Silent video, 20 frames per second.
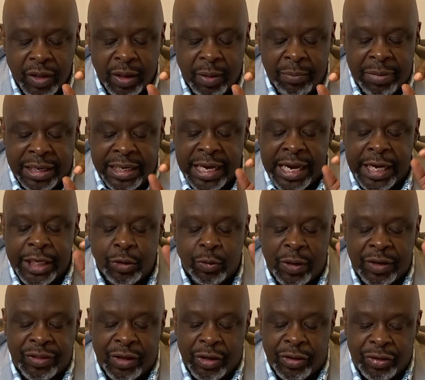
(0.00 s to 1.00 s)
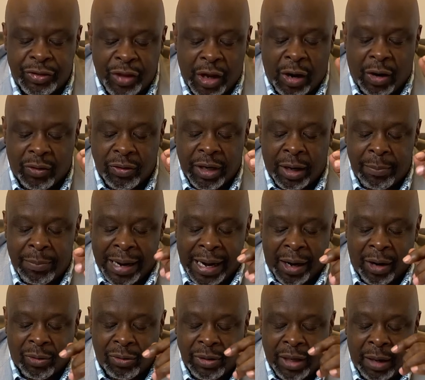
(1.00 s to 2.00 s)
begins with a thought
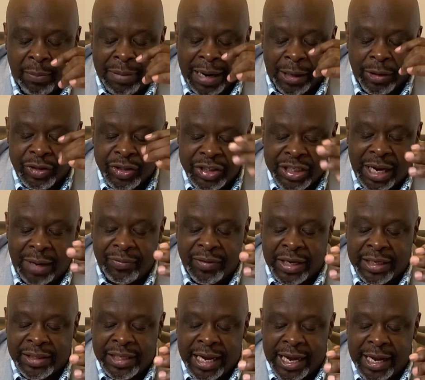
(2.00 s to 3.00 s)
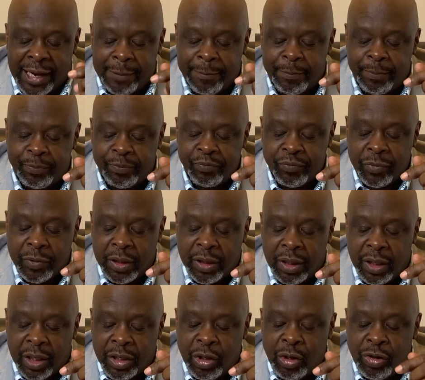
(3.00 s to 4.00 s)
about, about something that
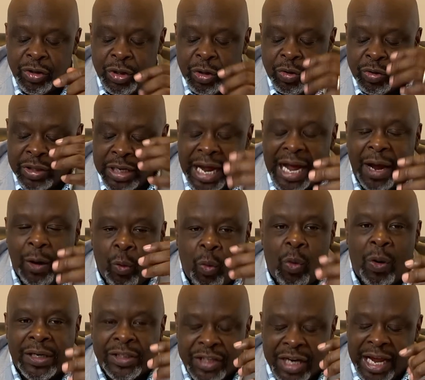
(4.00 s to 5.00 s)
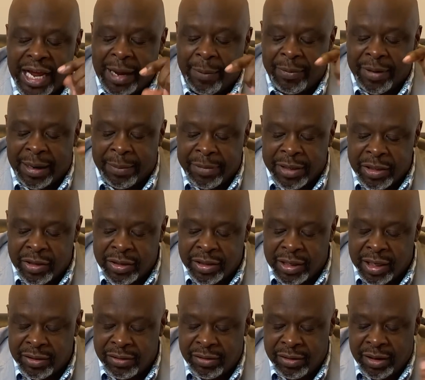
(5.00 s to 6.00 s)
you do not want to happen. I
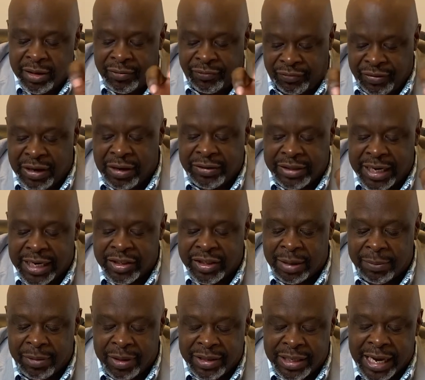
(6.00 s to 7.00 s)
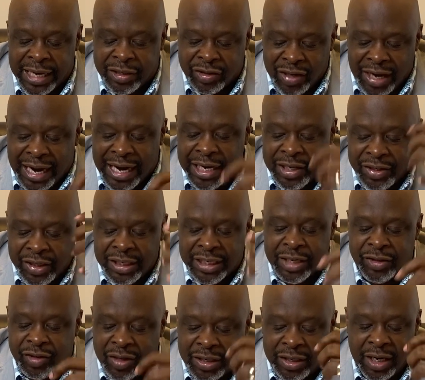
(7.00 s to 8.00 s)
mean, fear does that, but anxiety
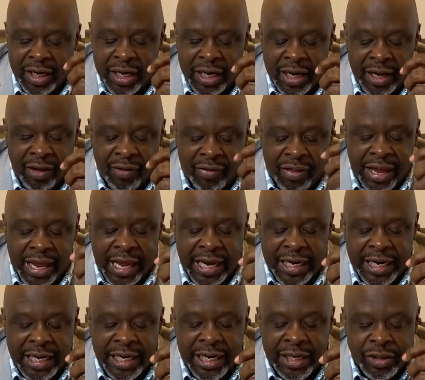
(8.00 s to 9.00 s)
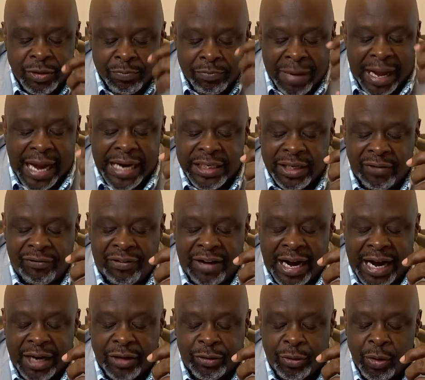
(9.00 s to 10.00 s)
gets in. Then it is
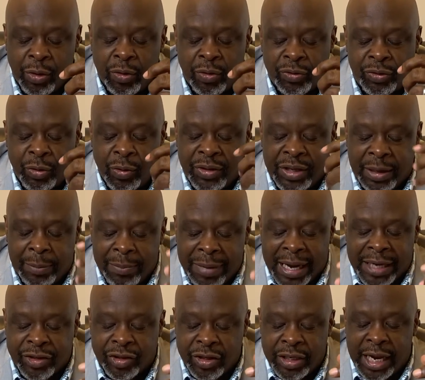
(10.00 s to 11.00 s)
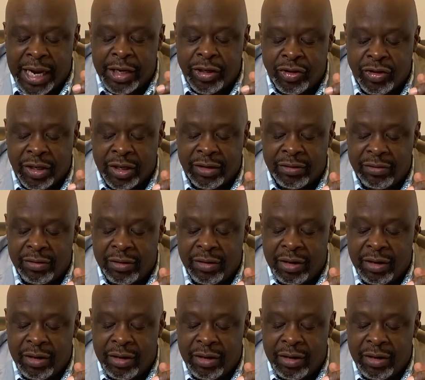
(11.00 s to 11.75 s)
magnified through, through the imagination.